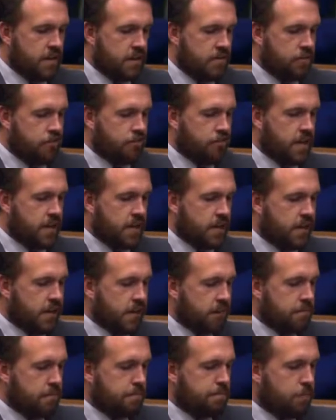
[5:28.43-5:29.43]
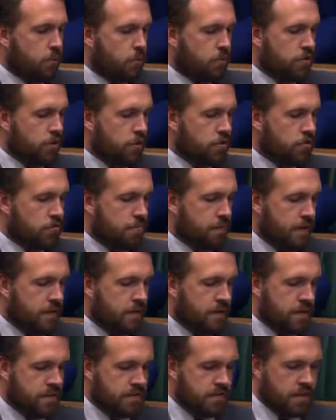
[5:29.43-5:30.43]
the sheer guts and bulldog
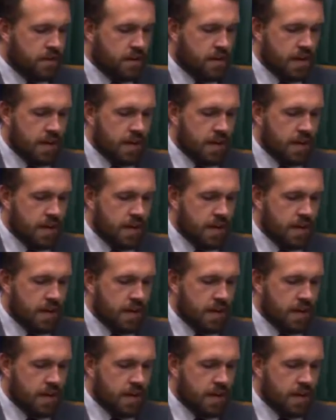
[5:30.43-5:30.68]
spirit